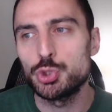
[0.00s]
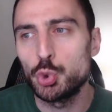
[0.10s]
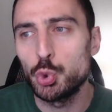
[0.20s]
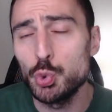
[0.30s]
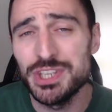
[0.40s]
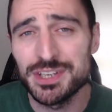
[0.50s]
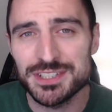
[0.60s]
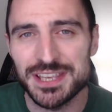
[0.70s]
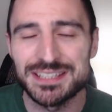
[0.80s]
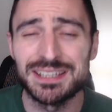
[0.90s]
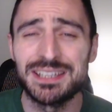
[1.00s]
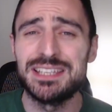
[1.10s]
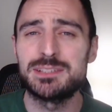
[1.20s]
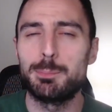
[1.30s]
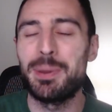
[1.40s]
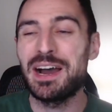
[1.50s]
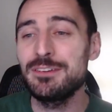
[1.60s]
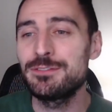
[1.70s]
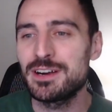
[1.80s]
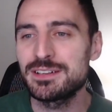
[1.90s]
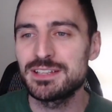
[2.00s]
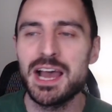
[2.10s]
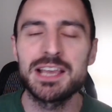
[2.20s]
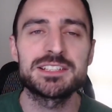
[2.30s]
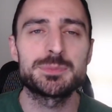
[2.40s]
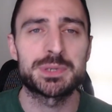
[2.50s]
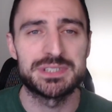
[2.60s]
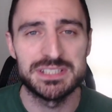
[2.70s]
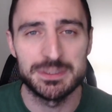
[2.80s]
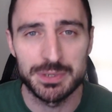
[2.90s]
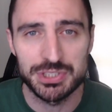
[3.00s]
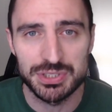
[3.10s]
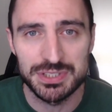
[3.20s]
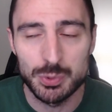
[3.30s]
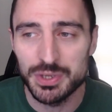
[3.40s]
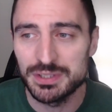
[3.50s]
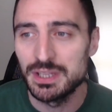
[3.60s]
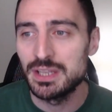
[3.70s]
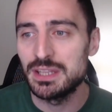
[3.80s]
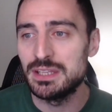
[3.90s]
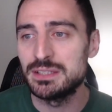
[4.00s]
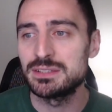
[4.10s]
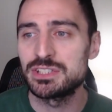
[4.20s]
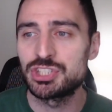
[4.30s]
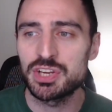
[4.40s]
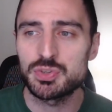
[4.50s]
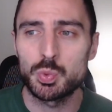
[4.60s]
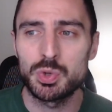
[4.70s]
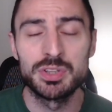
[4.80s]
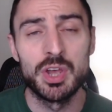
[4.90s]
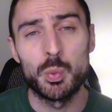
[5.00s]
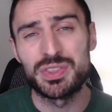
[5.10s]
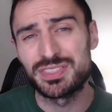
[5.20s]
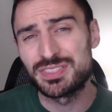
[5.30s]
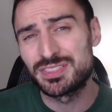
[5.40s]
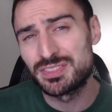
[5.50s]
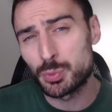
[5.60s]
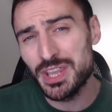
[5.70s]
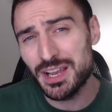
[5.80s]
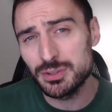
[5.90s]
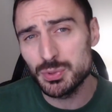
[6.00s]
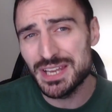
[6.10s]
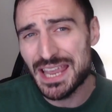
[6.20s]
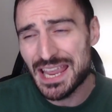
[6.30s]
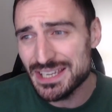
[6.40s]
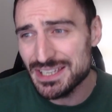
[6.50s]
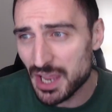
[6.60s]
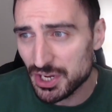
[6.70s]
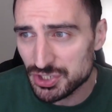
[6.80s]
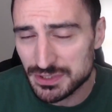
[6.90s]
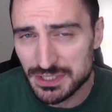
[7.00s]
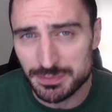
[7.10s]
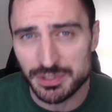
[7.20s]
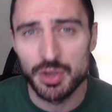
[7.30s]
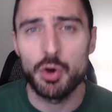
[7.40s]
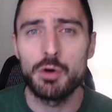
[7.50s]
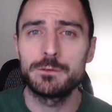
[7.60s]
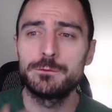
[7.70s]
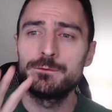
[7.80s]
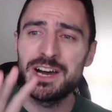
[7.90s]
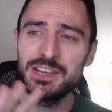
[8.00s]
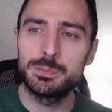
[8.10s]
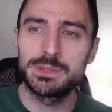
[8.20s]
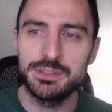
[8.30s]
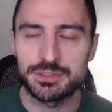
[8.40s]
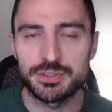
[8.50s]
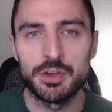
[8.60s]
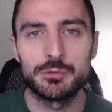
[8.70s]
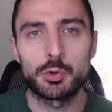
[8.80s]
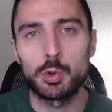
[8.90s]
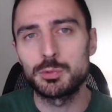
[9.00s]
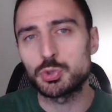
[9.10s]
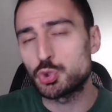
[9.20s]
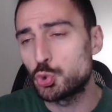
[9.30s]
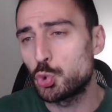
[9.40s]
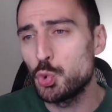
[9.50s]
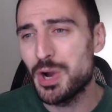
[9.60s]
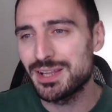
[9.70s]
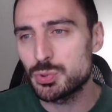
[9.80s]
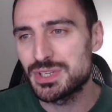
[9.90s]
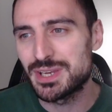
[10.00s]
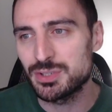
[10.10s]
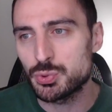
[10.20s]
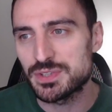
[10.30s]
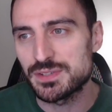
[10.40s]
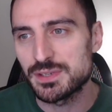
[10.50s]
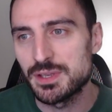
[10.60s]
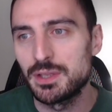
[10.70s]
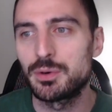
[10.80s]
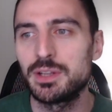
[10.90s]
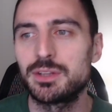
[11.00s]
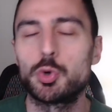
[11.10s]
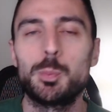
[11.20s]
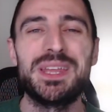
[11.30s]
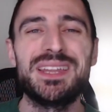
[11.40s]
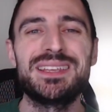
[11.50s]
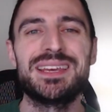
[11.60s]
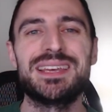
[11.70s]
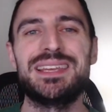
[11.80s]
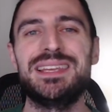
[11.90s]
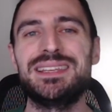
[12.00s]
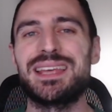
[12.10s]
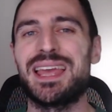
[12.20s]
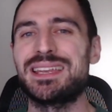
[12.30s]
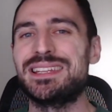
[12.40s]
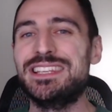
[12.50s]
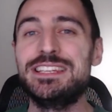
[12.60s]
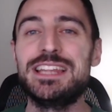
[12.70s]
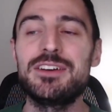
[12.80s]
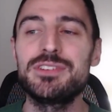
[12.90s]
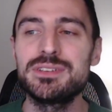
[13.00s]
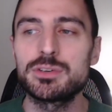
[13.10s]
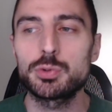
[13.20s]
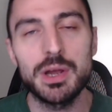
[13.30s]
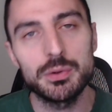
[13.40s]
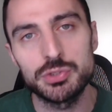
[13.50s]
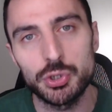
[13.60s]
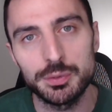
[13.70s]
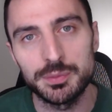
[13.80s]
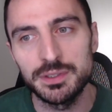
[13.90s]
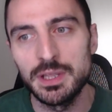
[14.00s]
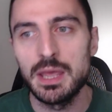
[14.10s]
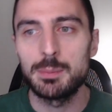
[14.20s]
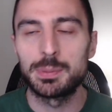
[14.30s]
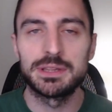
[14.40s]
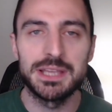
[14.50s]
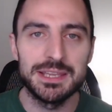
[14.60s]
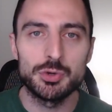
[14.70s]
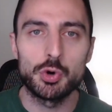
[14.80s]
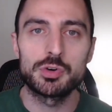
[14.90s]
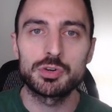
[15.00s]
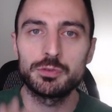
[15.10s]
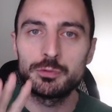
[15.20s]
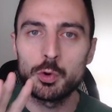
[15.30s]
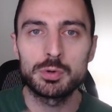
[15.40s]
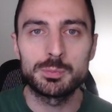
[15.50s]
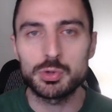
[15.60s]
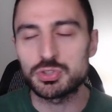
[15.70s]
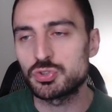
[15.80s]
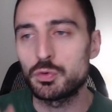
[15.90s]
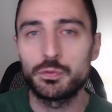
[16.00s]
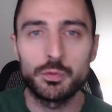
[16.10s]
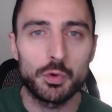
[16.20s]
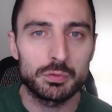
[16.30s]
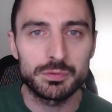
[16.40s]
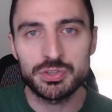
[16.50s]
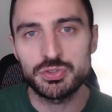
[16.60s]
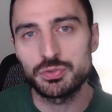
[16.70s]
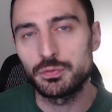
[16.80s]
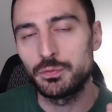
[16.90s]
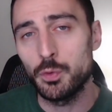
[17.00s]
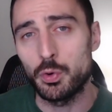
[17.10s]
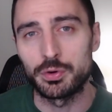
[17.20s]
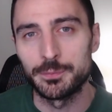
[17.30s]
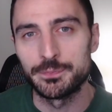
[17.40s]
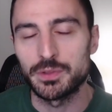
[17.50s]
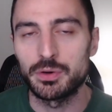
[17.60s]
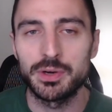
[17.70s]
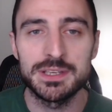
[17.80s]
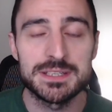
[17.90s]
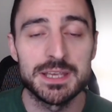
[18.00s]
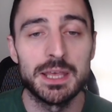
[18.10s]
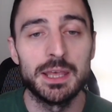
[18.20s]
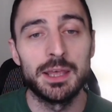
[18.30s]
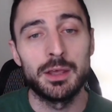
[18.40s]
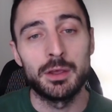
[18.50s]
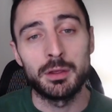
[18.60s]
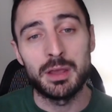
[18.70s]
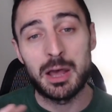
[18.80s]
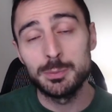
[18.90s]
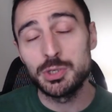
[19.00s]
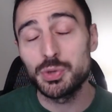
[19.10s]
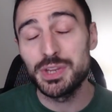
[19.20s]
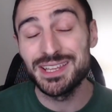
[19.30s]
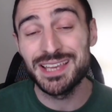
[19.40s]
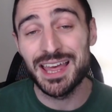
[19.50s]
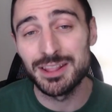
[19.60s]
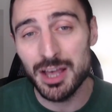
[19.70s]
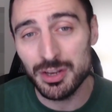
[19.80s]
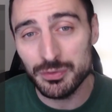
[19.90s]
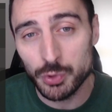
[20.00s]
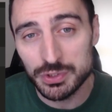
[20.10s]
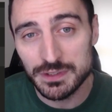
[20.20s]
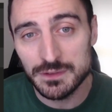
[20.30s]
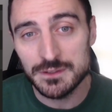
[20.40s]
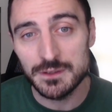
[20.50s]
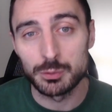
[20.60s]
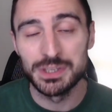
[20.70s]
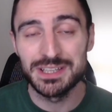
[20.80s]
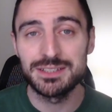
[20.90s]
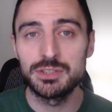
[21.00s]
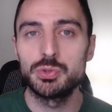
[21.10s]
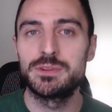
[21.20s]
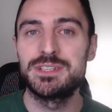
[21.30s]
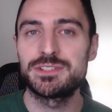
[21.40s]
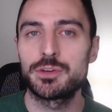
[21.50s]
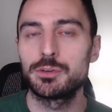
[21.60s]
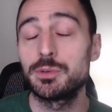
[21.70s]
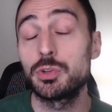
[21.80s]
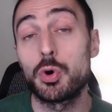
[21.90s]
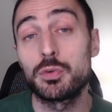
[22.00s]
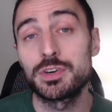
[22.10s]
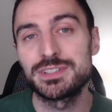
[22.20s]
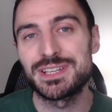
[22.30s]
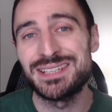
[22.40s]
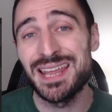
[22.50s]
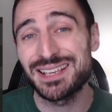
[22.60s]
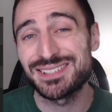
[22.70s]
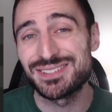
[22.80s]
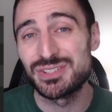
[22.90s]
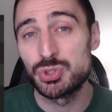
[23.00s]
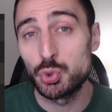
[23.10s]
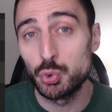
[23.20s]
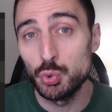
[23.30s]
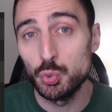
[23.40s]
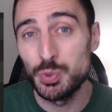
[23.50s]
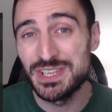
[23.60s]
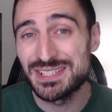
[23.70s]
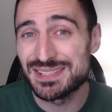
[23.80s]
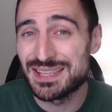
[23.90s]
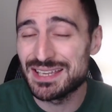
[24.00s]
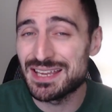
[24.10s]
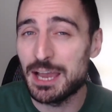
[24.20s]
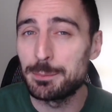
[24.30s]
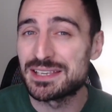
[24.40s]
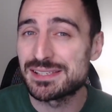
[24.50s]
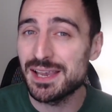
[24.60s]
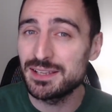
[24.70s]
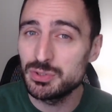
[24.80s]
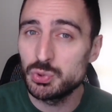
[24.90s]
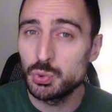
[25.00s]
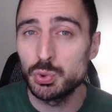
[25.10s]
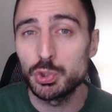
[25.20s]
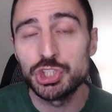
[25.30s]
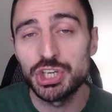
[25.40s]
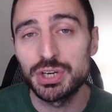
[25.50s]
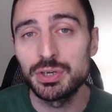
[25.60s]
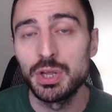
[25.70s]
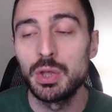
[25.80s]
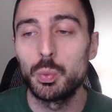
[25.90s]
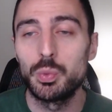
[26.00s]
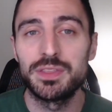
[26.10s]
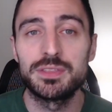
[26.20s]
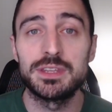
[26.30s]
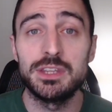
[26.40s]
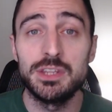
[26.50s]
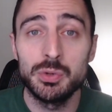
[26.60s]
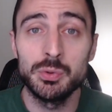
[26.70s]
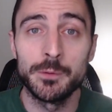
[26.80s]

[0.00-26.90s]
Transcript: 2 years and is by far the highest participation event in the chess world, with 380 national teams of 5 players for almost 200 countries, right, competing in an 11 round tournament played over 4 boards, so 4 versus 4. All right, I'll be creating a lot of content related to this tournament over the next 2 weeks that I'm excited to share with you.